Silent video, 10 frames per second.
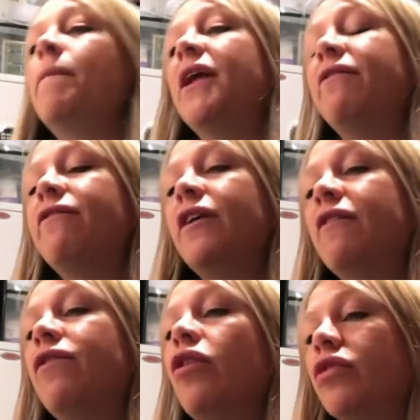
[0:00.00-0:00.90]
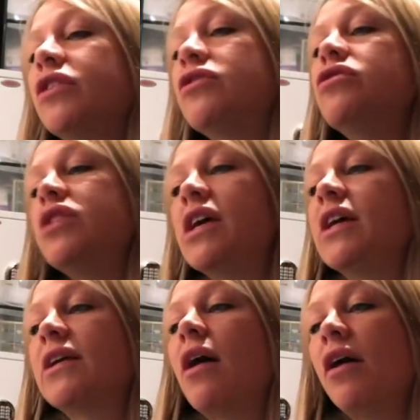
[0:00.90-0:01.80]
But if those two
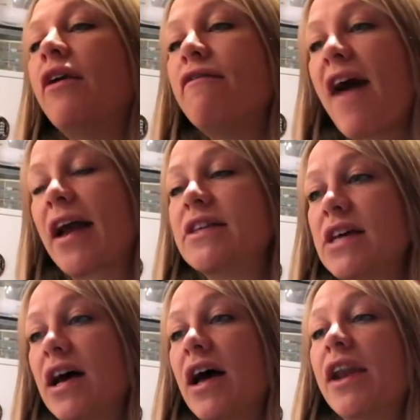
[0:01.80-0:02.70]
things aren't a factor,